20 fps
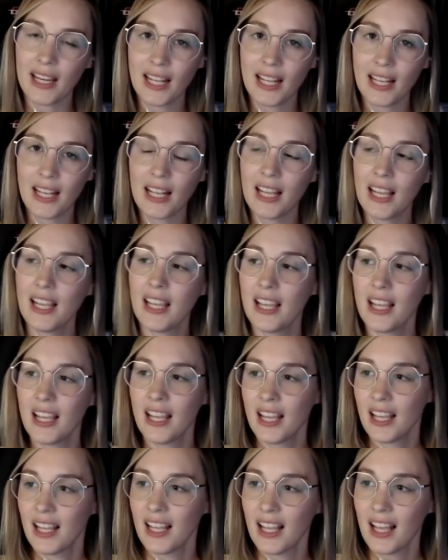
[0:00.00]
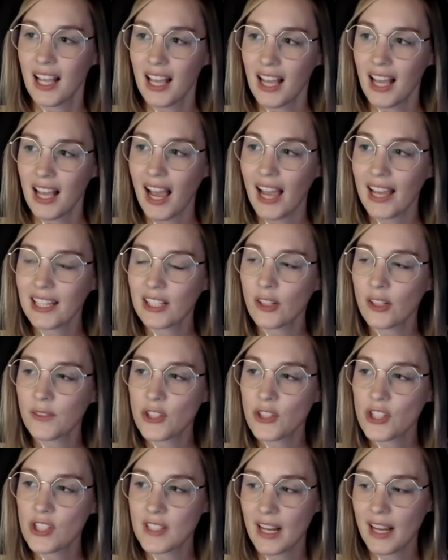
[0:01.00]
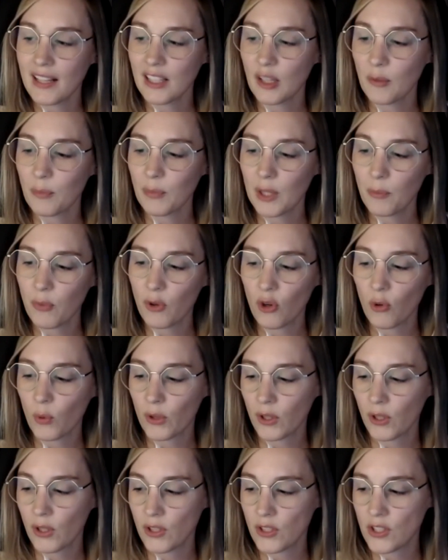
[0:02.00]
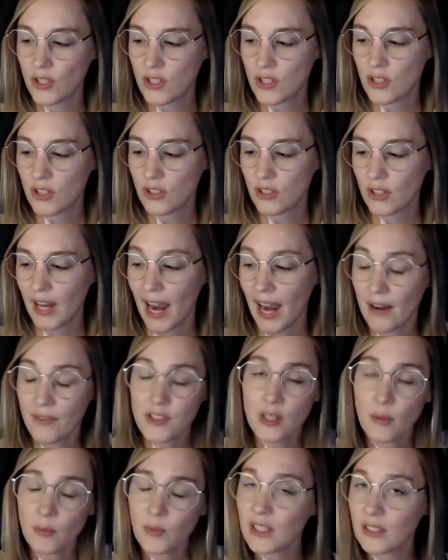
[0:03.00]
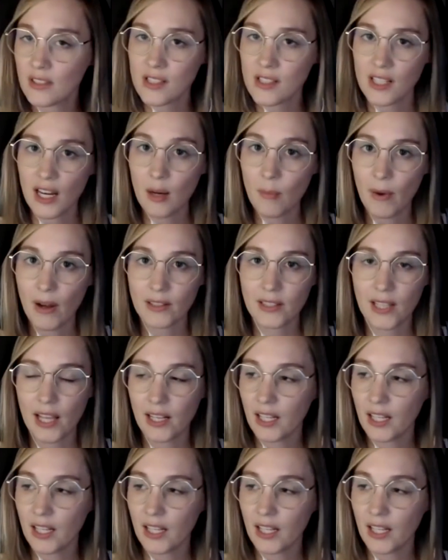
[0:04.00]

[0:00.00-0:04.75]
And I can understand that people would have something to say about that.